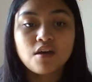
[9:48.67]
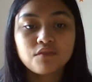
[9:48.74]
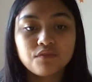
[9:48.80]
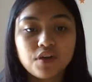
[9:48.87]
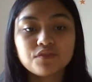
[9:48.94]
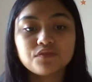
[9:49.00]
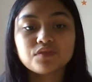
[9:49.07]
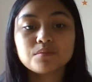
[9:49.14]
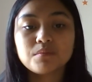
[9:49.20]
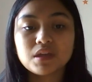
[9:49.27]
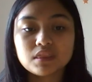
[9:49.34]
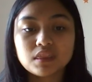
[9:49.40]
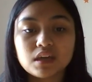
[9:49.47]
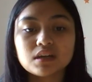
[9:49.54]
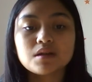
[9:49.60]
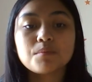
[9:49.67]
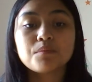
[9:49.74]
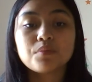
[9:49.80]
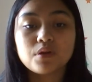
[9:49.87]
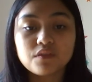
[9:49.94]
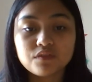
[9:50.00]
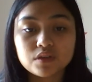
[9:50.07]
Fifth, maintain a
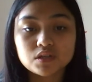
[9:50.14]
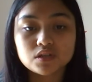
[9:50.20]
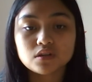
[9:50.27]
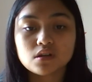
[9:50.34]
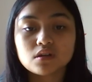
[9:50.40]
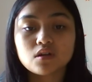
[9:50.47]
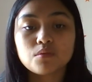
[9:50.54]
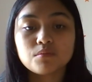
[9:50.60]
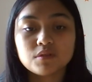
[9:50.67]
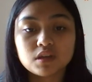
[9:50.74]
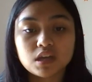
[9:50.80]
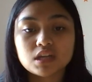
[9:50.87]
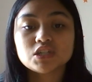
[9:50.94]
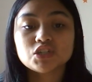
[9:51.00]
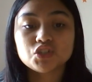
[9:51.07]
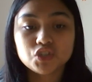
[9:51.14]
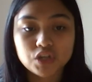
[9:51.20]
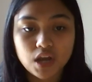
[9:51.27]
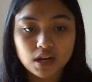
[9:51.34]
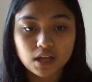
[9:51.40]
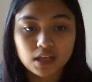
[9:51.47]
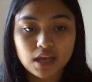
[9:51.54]
professional communication
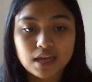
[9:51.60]
channel.